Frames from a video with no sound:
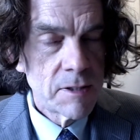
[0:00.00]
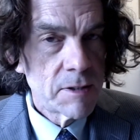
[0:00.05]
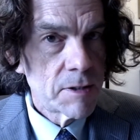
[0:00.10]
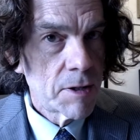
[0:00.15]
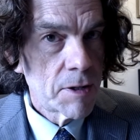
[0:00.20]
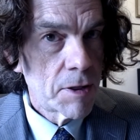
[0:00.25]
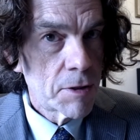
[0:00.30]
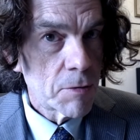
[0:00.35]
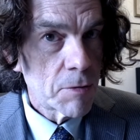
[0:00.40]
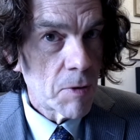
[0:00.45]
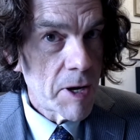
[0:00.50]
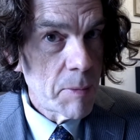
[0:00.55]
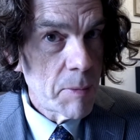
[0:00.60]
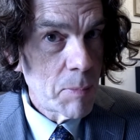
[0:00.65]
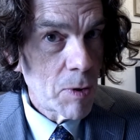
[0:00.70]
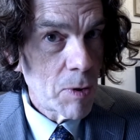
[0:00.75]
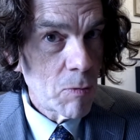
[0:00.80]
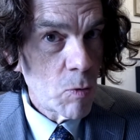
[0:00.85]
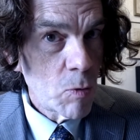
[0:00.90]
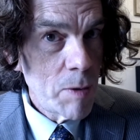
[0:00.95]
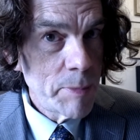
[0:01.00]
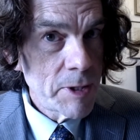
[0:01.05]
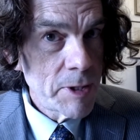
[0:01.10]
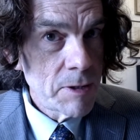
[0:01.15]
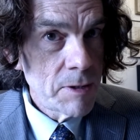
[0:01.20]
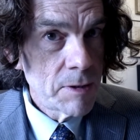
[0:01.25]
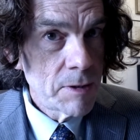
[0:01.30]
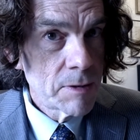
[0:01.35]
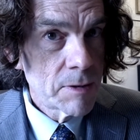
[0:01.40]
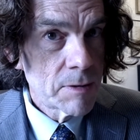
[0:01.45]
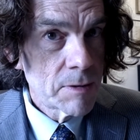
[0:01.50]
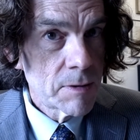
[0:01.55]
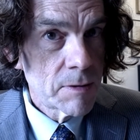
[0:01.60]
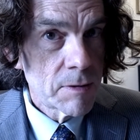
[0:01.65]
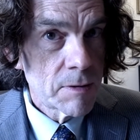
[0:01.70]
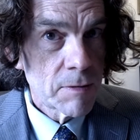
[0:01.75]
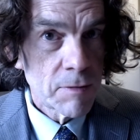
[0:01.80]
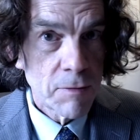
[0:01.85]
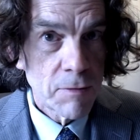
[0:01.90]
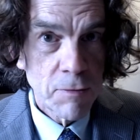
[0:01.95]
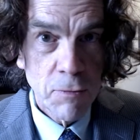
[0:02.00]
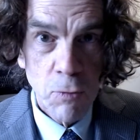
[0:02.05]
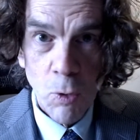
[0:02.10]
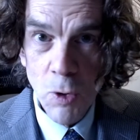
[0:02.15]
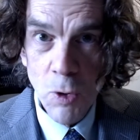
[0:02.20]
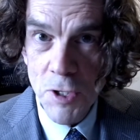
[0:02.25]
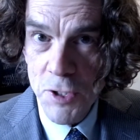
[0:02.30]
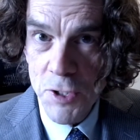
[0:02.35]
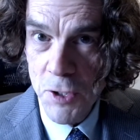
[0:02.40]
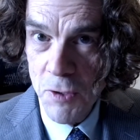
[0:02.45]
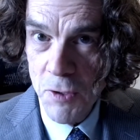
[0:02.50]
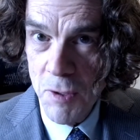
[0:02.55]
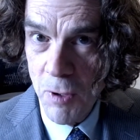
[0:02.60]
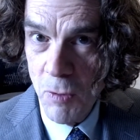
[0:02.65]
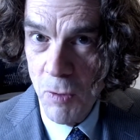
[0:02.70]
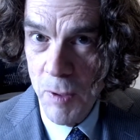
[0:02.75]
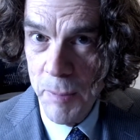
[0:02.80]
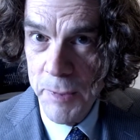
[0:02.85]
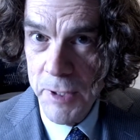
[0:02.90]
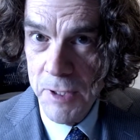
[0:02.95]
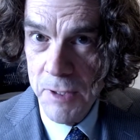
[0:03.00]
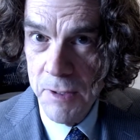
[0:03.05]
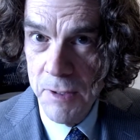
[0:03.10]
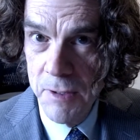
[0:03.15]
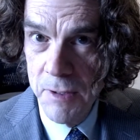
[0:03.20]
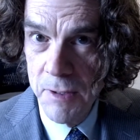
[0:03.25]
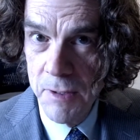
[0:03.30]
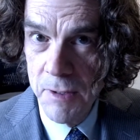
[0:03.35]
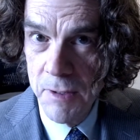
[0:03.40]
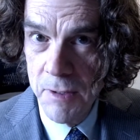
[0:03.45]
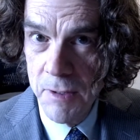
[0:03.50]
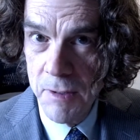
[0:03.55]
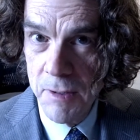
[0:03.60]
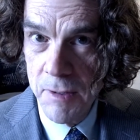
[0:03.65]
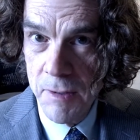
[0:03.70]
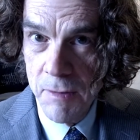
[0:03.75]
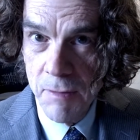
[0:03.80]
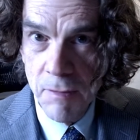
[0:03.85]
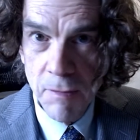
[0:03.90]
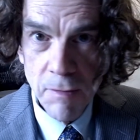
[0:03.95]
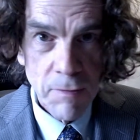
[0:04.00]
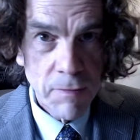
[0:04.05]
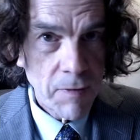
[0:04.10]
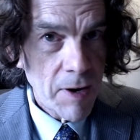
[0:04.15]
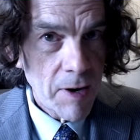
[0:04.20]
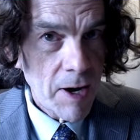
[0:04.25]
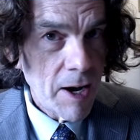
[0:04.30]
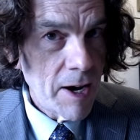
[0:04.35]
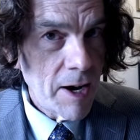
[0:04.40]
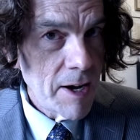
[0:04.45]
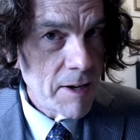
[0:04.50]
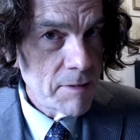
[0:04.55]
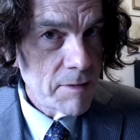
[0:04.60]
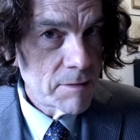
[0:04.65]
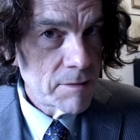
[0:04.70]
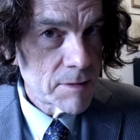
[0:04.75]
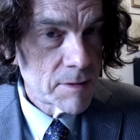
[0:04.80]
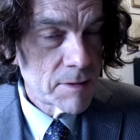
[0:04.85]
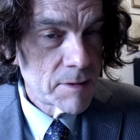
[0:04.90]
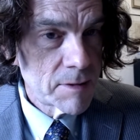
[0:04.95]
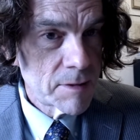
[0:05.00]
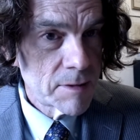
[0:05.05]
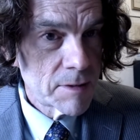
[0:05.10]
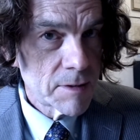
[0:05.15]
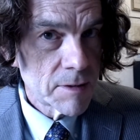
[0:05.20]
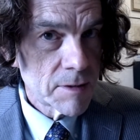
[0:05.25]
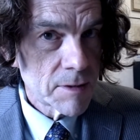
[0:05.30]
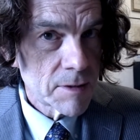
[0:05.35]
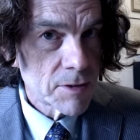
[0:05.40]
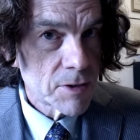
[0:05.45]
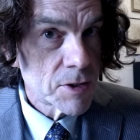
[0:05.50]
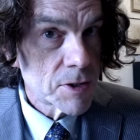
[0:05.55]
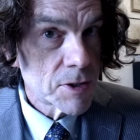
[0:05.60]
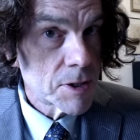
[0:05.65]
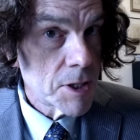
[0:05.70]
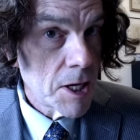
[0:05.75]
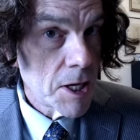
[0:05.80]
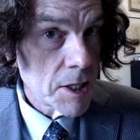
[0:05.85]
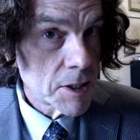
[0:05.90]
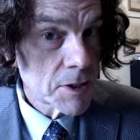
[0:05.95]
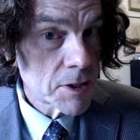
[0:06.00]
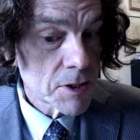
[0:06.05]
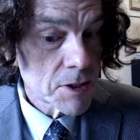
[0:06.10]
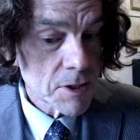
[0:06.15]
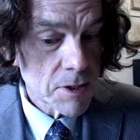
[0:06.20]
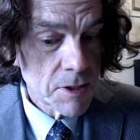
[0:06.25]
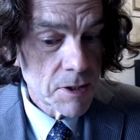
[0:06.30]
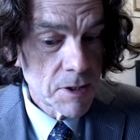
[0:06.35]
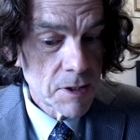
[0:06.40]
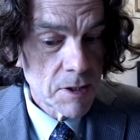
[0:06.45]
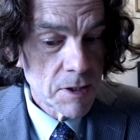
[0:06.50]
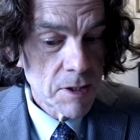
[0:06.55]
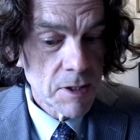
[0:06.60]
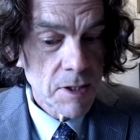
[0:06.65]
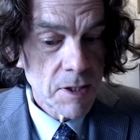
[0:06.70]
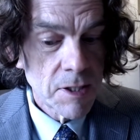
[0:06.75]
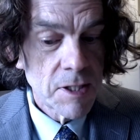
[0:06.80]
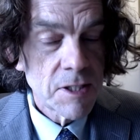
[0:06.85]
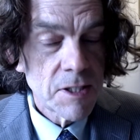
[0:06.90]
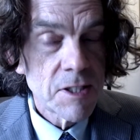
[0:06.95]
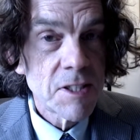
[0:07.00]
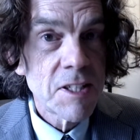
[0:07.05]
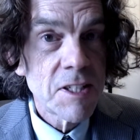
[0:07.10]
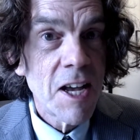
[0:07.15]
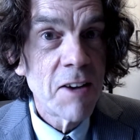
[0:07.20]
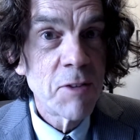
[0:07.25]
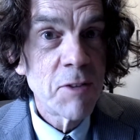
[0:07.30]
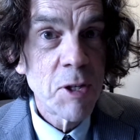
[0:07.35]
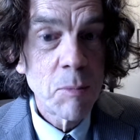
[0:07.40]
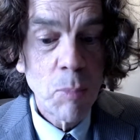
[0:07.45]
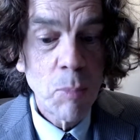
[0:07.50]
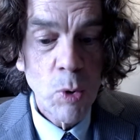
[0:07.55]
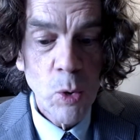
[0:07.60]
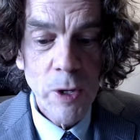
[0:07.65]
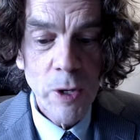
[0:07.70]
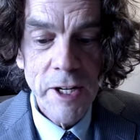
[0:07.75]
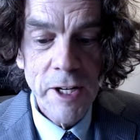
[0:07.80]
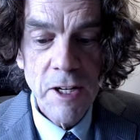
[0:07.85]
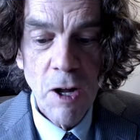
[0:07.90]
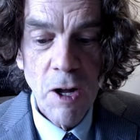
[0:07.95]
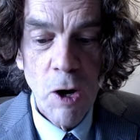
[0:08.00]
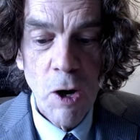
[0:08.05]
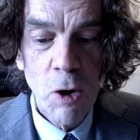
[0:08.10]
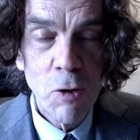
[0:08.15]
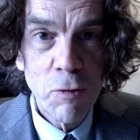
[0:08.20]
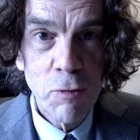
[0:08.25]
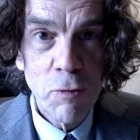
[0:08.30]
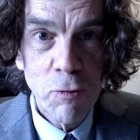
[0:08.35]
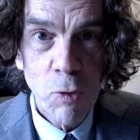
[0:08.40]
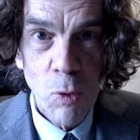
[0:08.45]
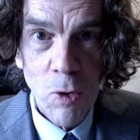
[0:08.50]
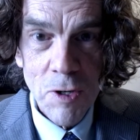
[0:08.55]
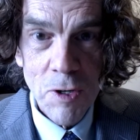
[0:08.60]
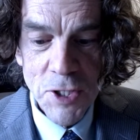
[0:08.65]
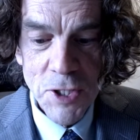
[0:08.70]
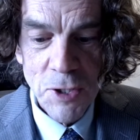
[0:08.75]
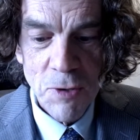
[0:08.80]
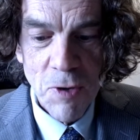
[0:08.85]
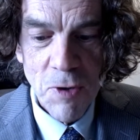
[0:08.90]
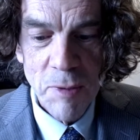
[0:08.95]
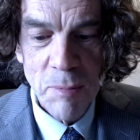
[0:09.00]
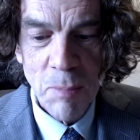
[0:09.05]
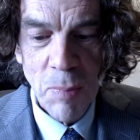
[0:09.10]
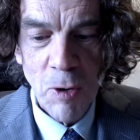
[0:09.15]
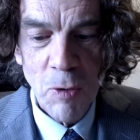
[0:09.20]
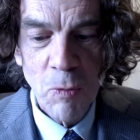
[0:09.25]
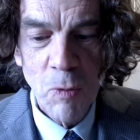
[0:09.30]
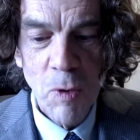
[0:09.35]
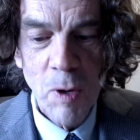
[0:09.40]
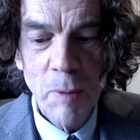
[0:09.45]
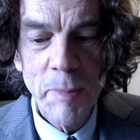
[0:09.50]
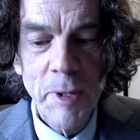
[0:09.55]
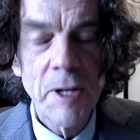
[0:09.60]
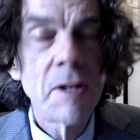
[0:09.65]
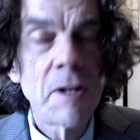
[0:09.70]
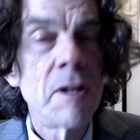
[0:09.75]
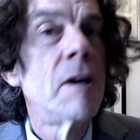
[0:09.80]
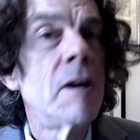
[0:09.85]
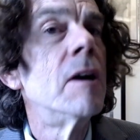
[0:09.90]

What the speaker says: 3 per woman, 4 children per woman, 5, 6, 7.04 children per woman,